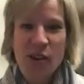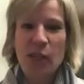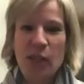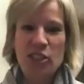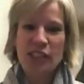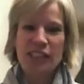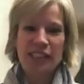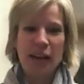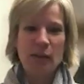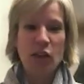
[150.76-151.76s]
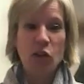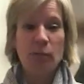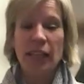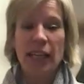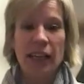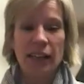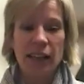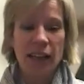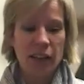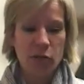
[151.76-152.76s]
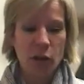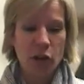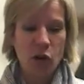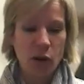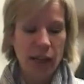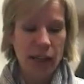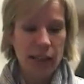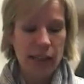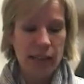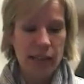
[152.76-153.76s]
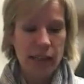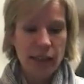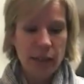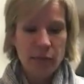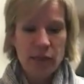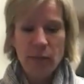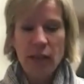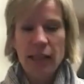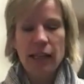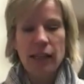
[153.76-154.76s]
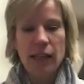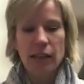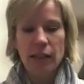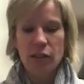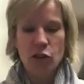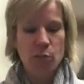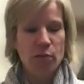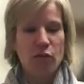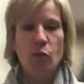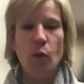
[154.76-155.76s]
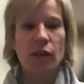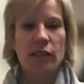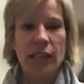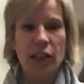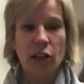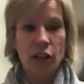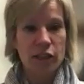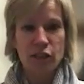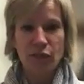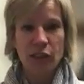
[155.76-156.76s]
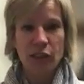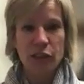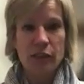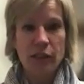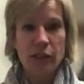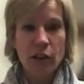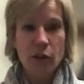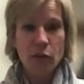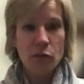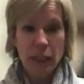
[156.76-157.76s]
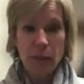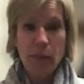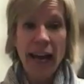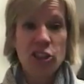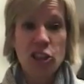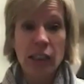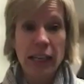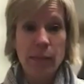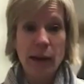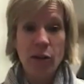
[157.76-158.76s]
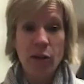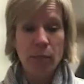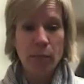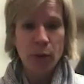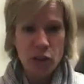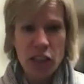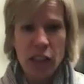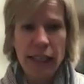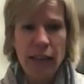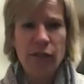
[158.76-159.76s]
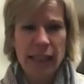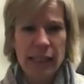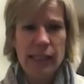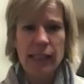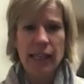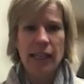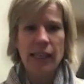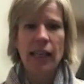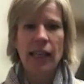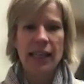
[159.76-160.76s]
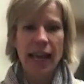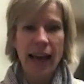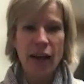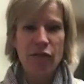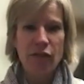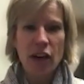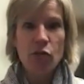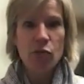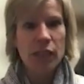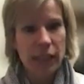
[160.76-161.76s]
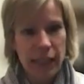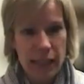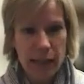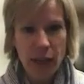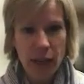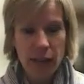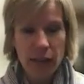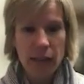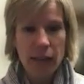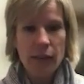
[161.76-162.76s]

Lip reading: which is, I mean, normally a recording is something that a group of works that an artist feels really passionately about and personally invested in, and like they have really something